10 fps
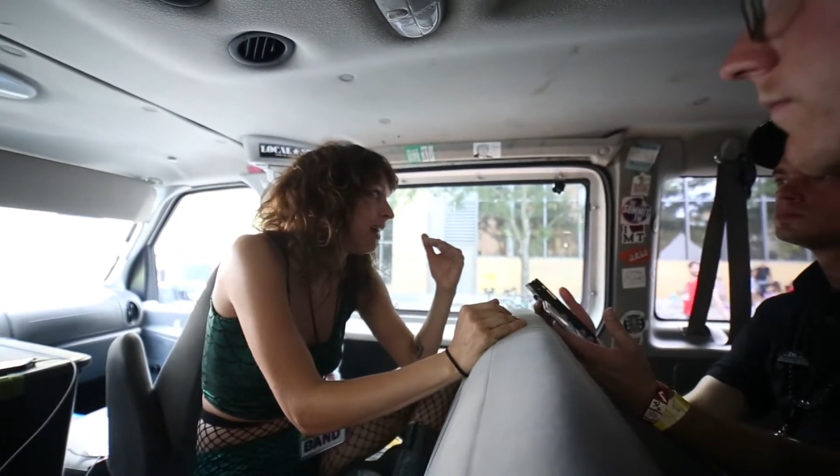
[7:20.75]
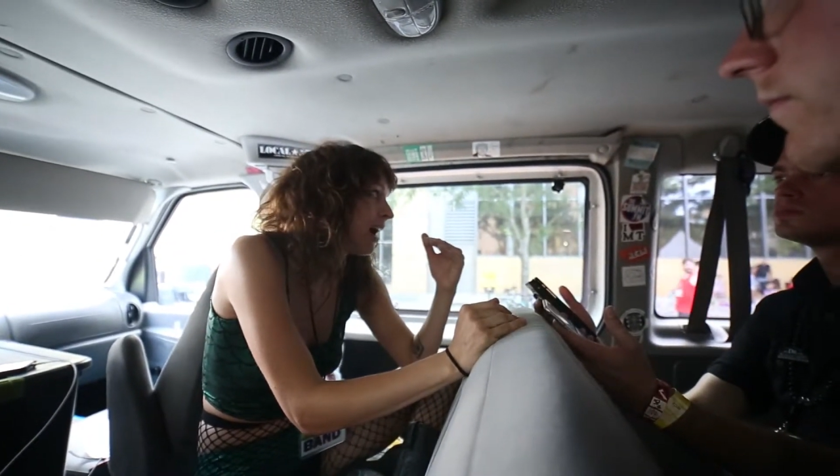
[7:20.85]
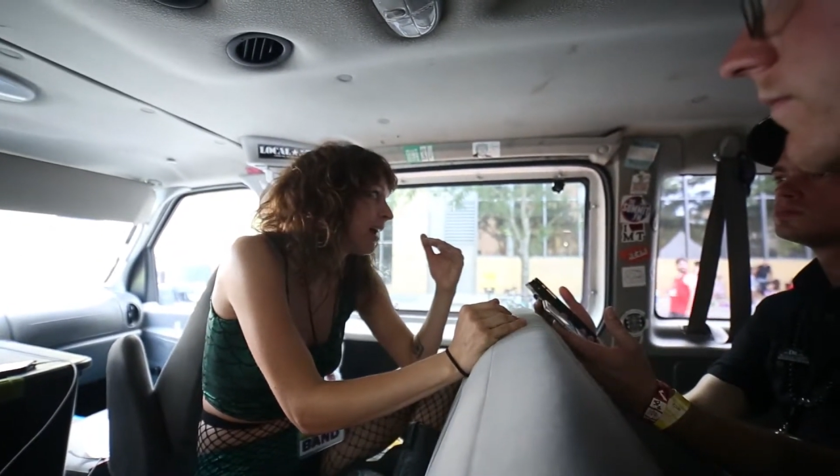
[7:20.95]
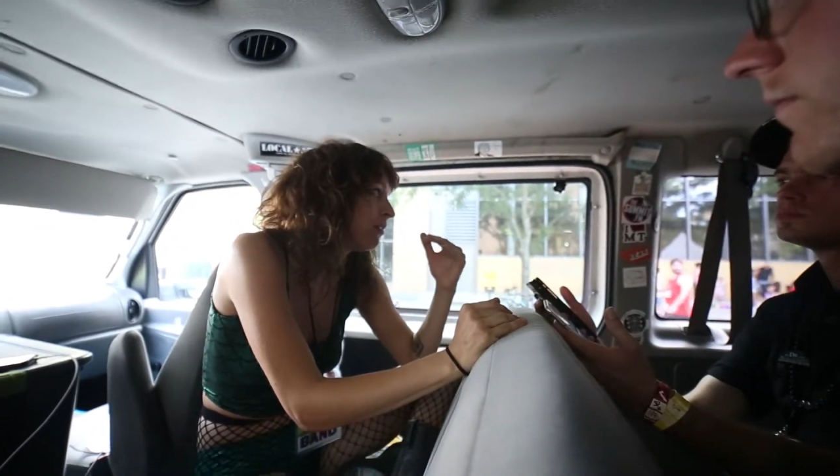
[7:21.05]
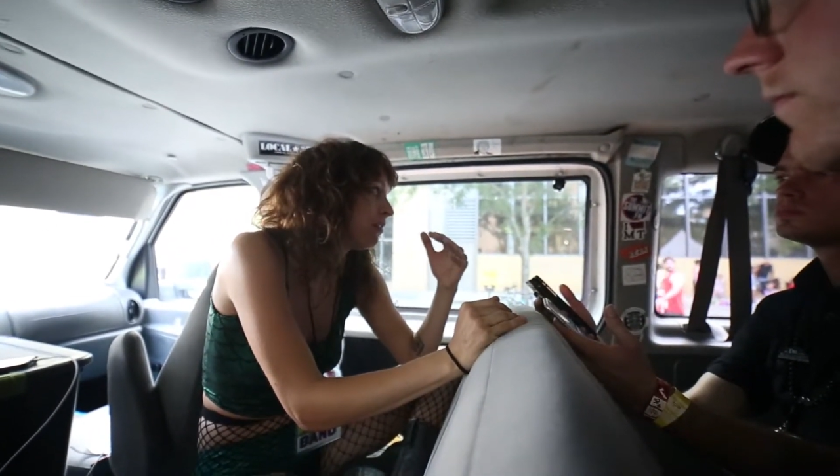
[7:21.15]

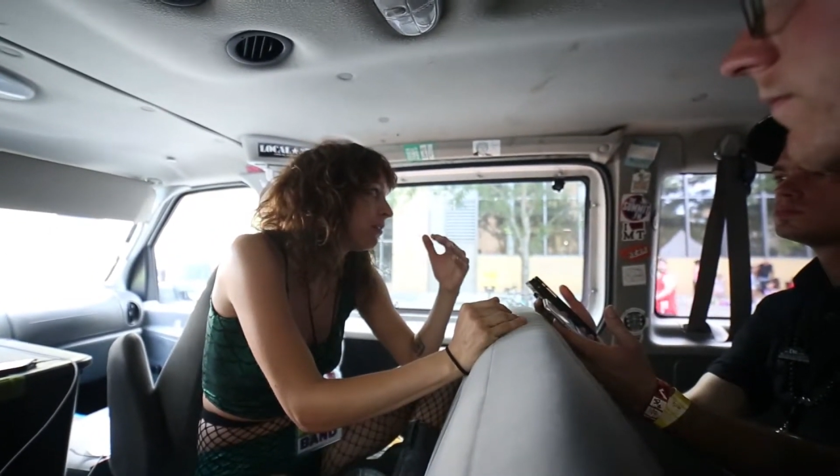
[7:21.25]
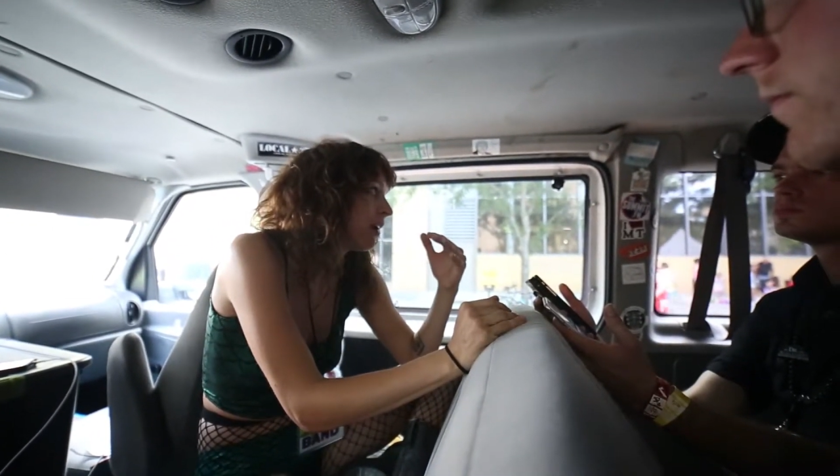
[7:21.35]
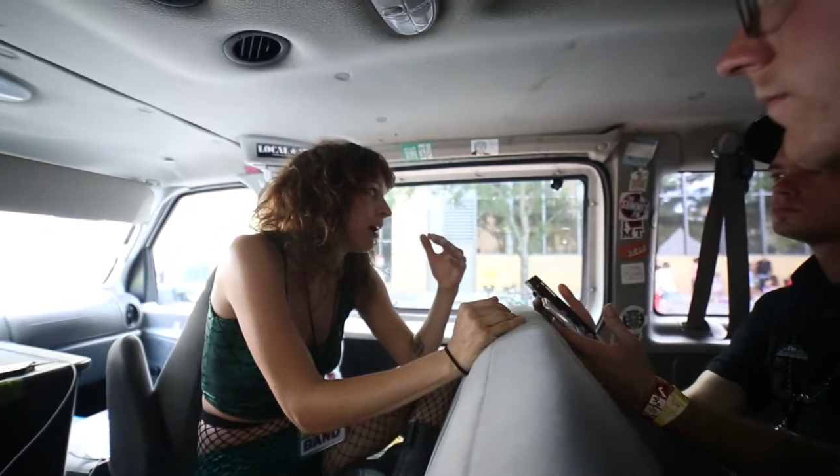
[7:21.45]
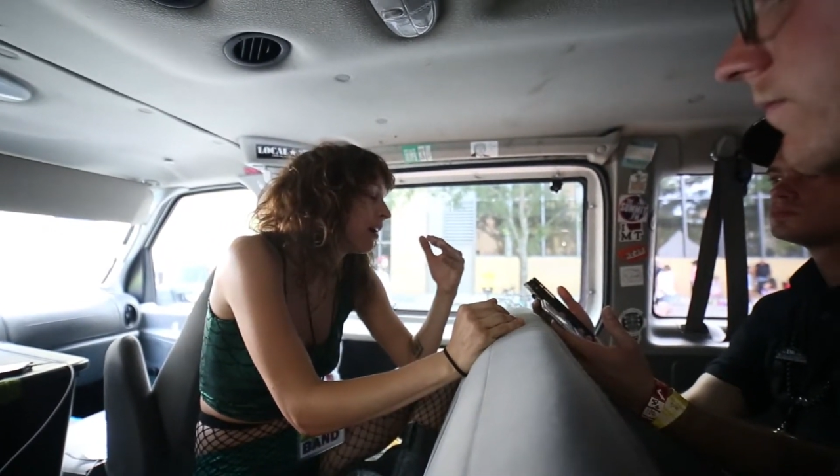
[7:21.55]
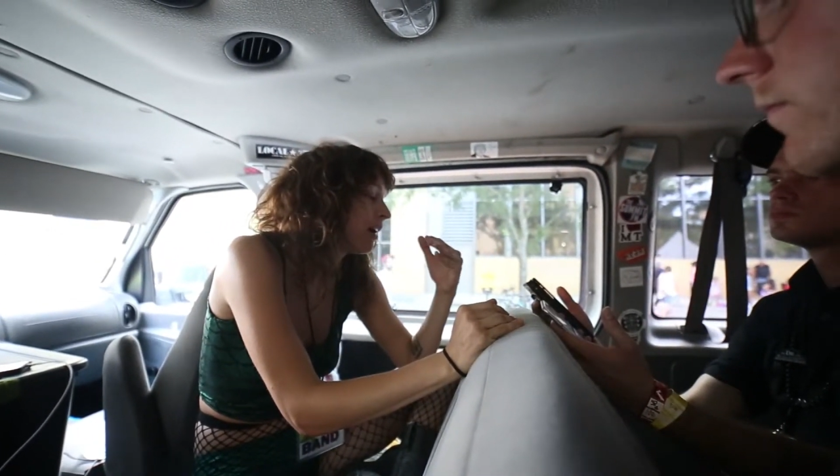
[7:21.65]
I
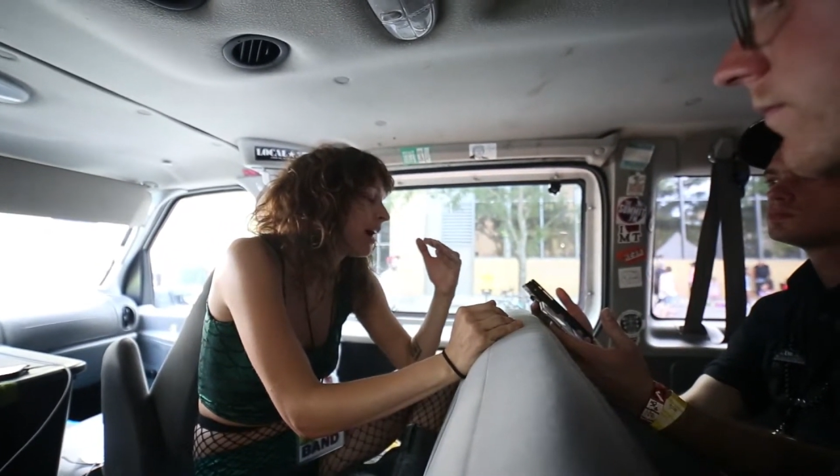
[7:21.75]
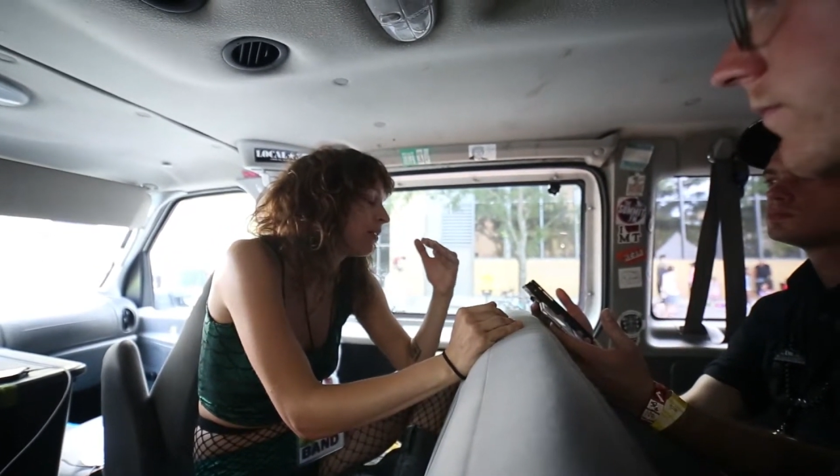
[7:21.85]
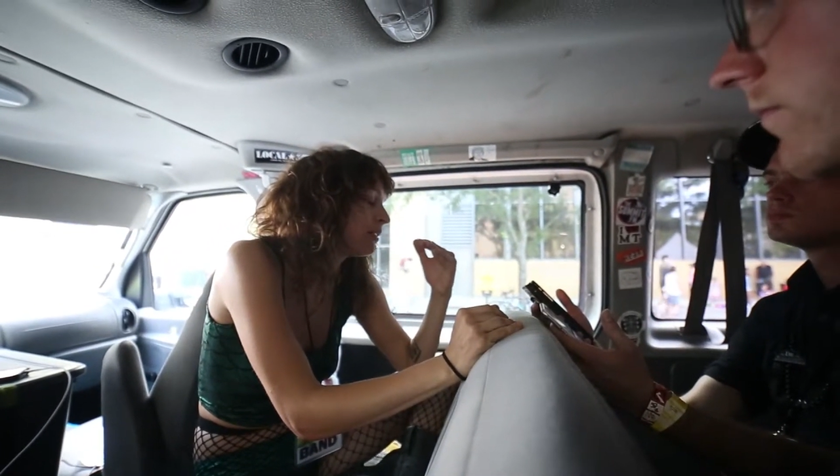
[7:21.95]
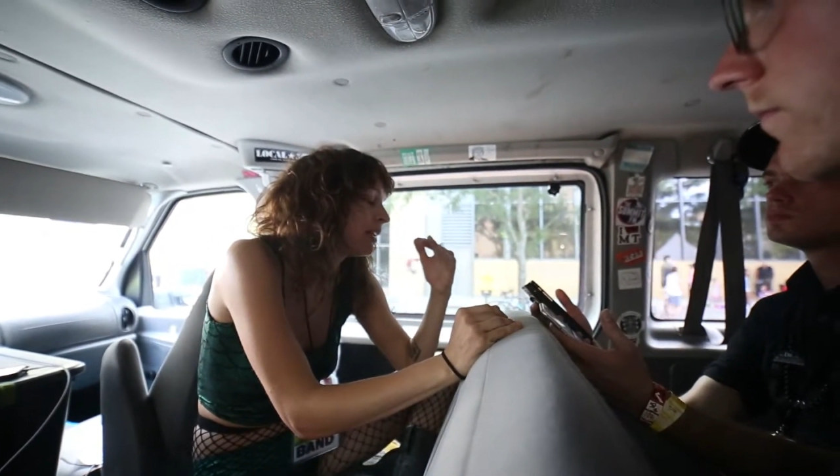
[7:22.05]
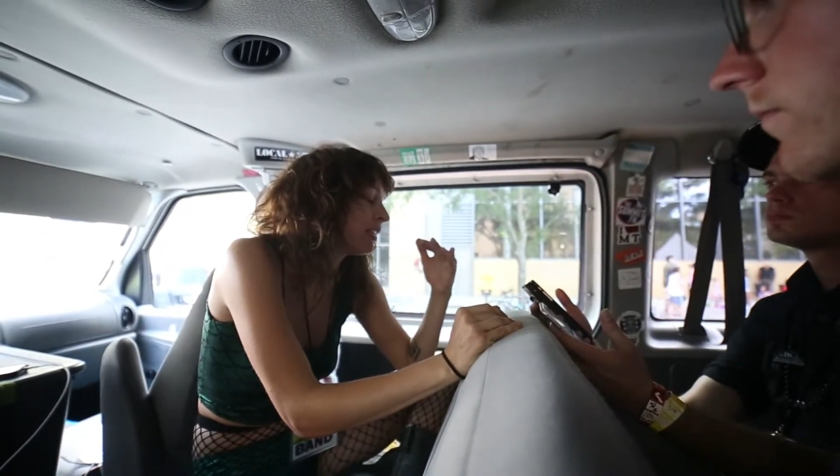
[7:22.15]

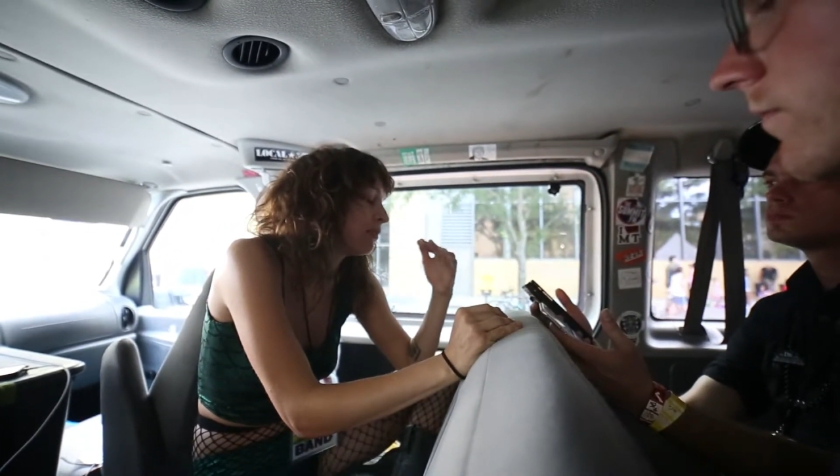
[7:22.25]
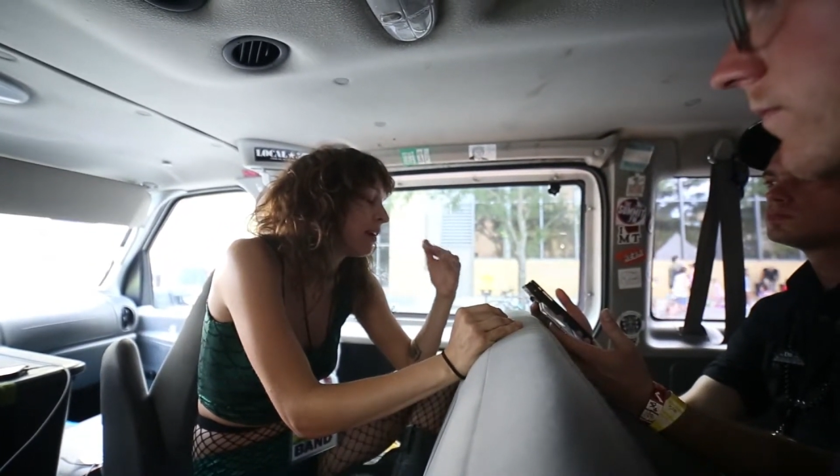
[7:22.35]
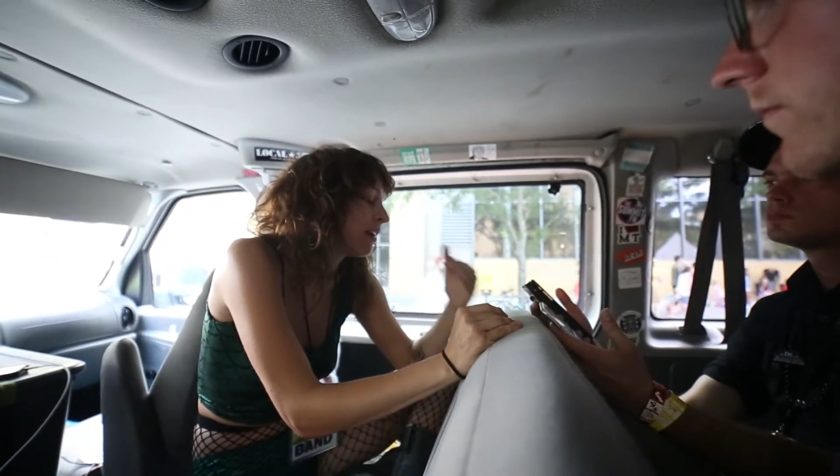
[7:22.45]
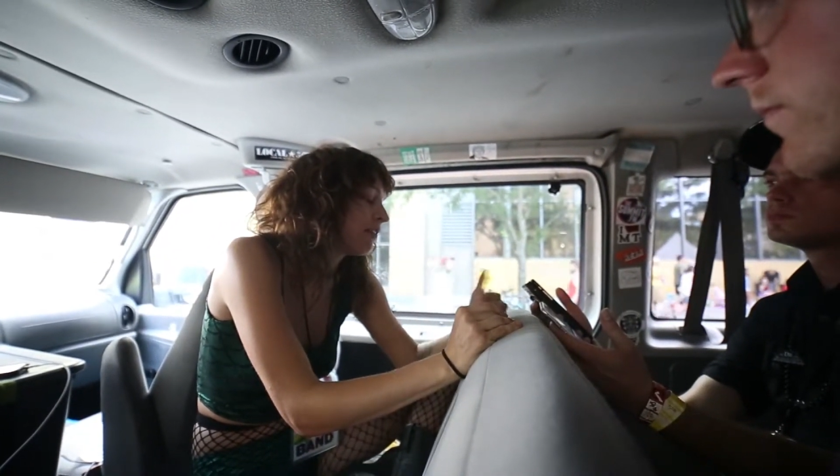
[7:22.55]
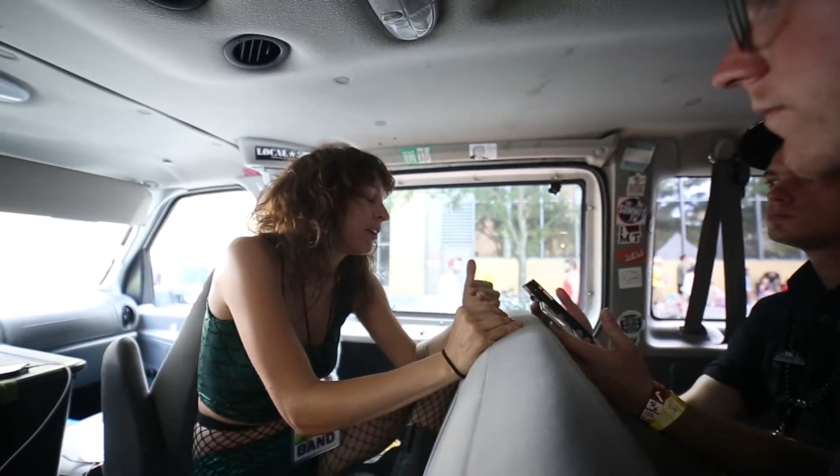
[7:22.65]
don't say this
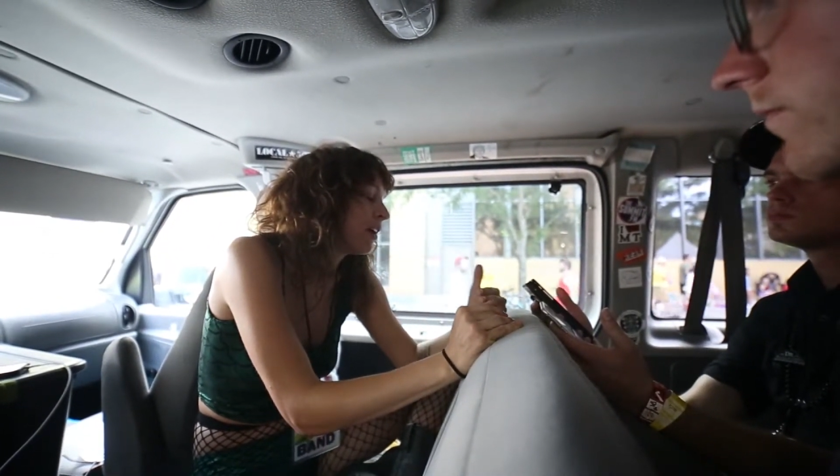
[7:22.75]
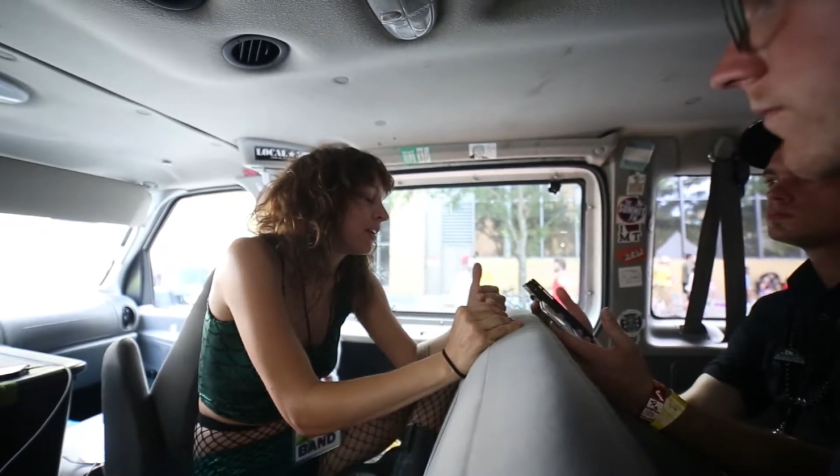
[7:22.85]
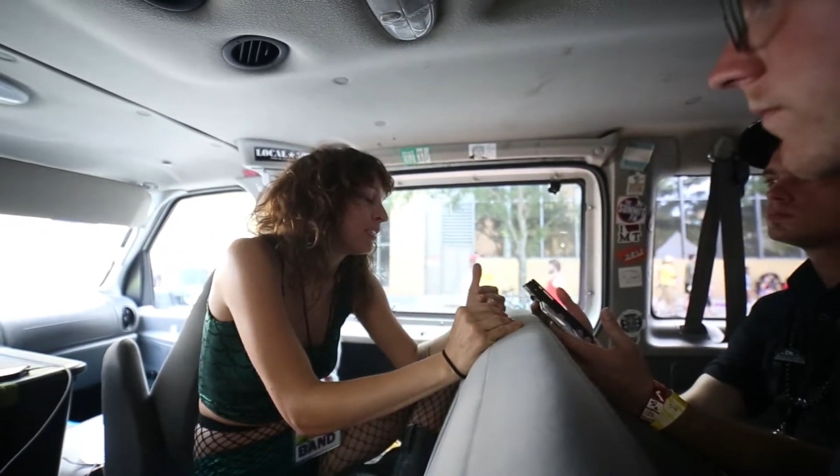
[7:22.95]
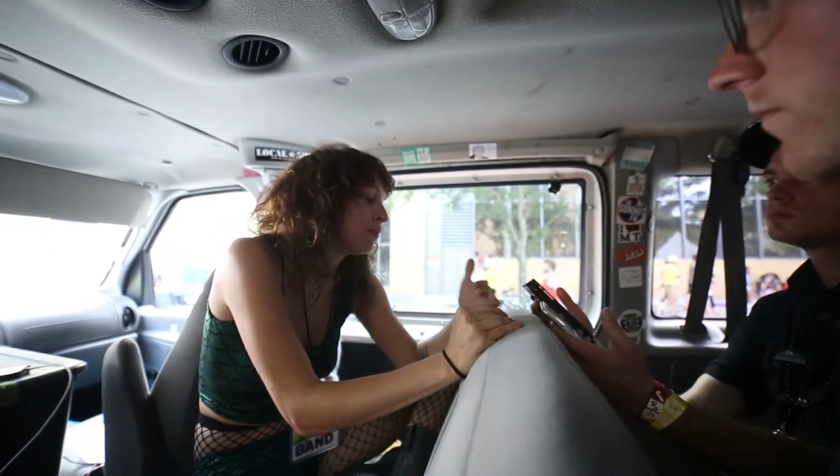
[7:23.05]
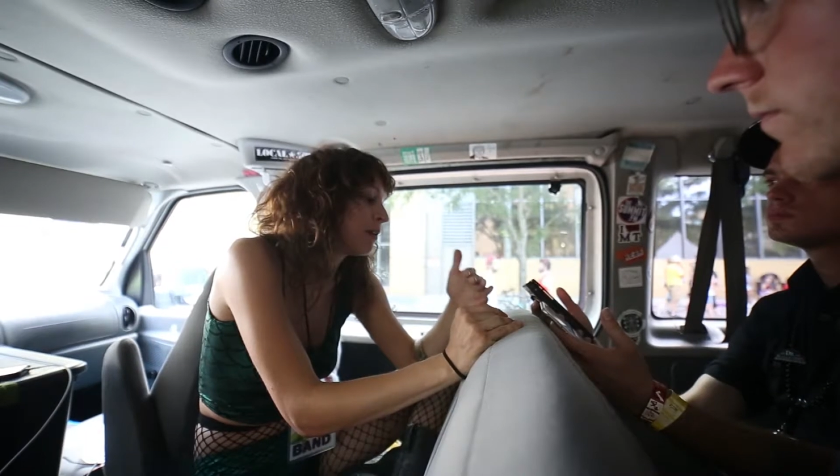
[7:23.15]
about every artist,